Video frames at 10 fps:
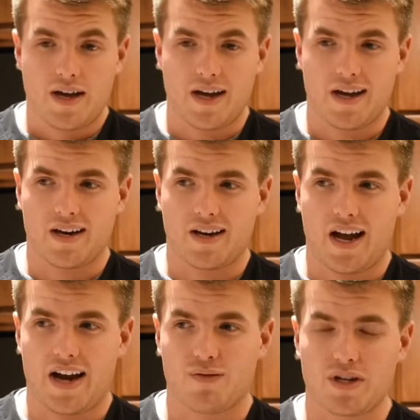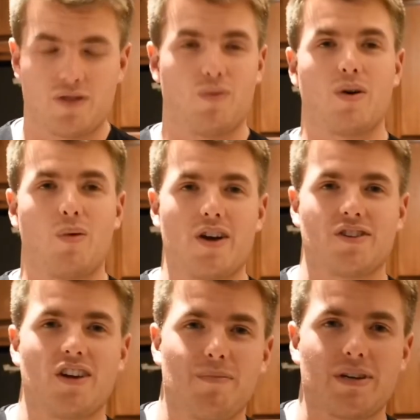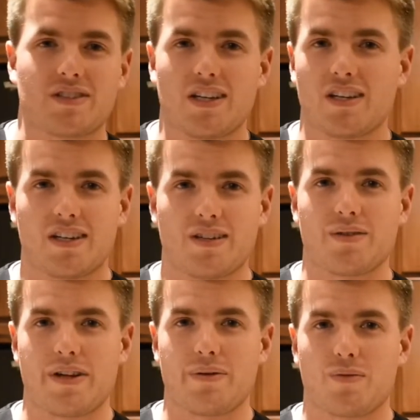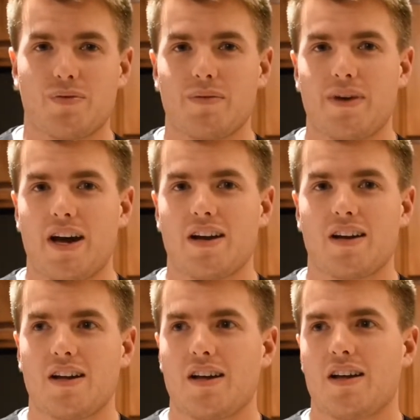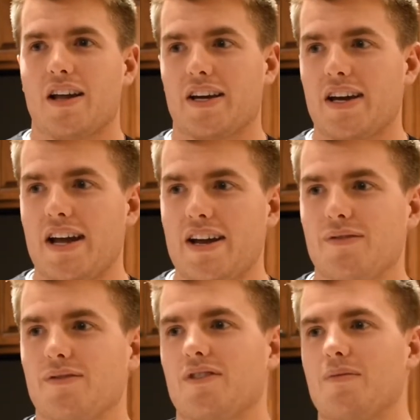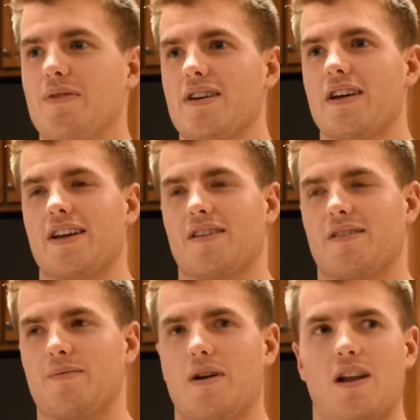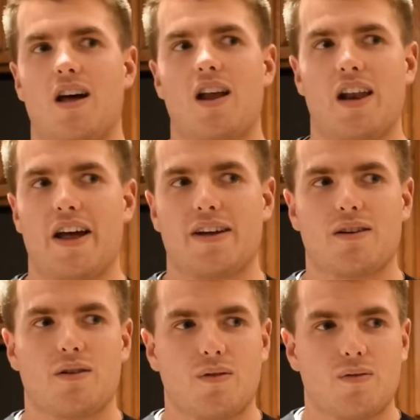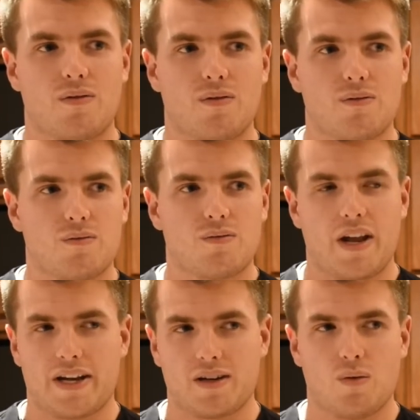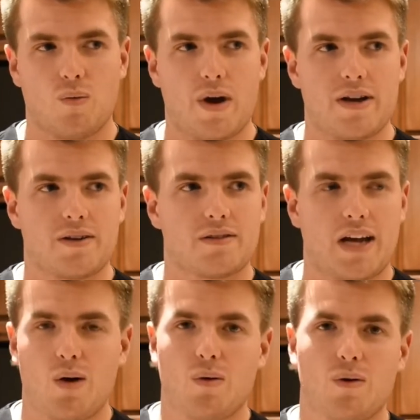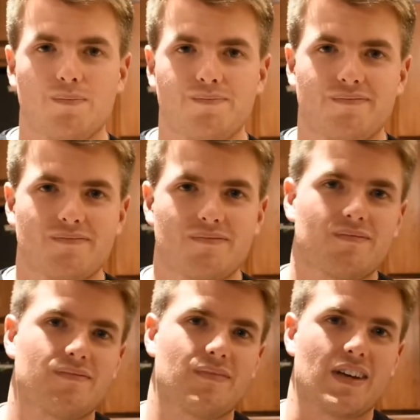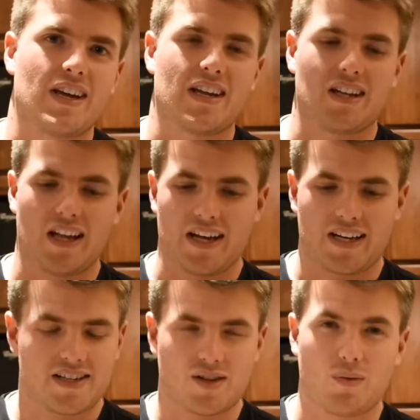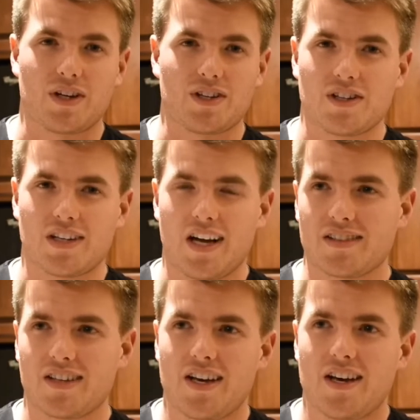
And I really just wanted to wash it off my skin. It, it was pretty bad. Like it to me, it smelled a lot like like wet towel, and like it just wasn't good, guys.